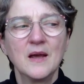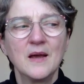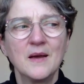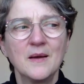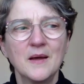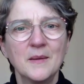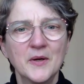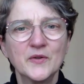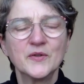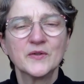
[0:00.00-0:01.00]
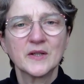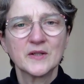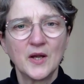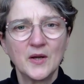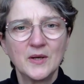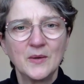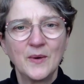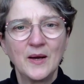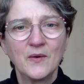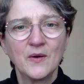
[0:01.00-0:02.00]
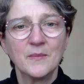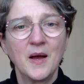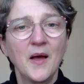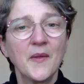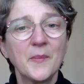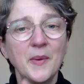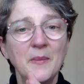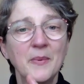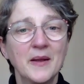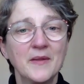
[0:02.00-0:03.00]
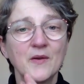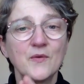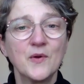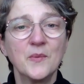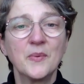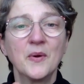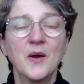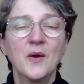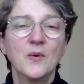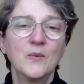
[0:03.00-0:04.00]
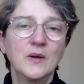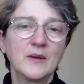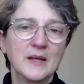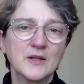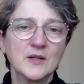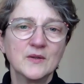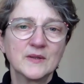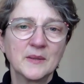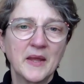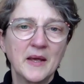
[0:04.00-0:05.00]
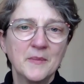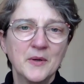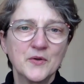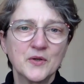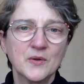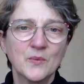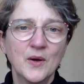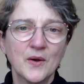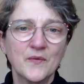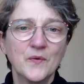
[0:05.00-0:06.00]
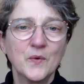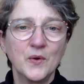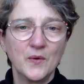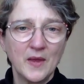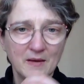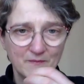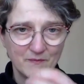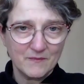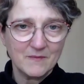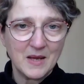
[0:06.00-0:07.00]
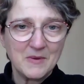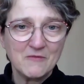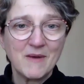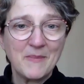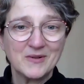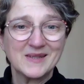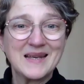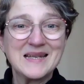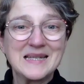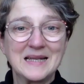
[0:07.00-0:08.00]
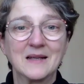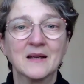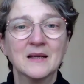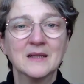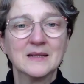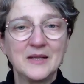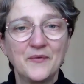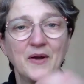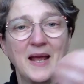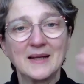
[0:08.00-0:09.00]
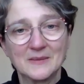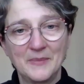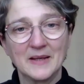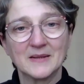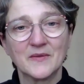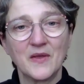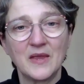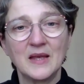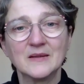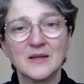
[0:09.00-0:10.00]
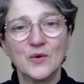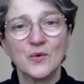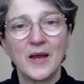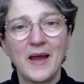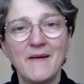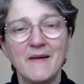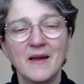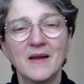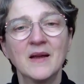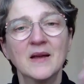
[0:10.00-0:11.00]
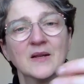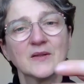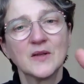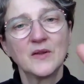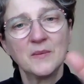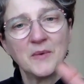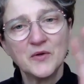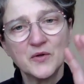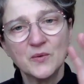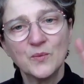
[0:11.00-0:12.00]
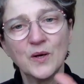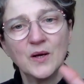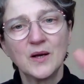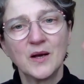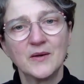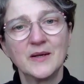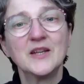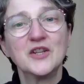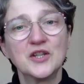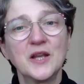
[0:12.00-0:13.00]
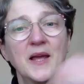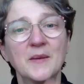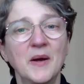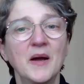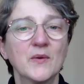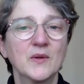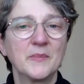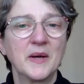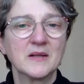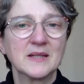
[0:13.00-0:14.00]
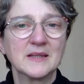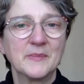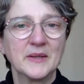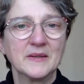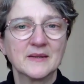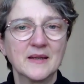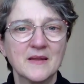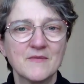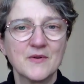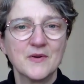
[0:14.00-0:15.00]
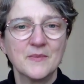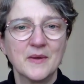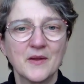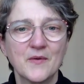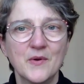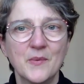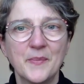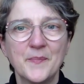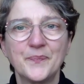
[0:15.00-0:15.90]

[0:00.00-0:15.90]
emotions are totally welcome. Other people in the group will get to do some of that emotional work for you. They're maybe representing different aspects of the things that you're carrying. So the emotional workload is shared by all the participants in the room, in the group.